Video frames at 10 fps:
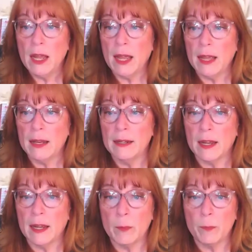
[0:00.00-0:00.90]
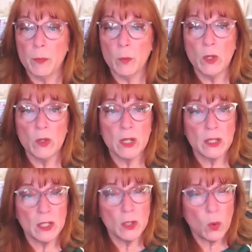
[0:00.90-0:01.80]
And you start
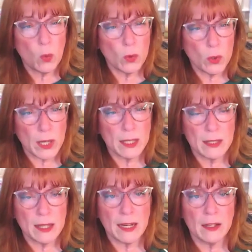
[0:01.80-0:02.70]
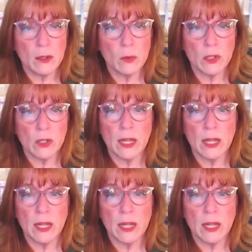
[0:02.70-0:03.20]
to trust that intuition,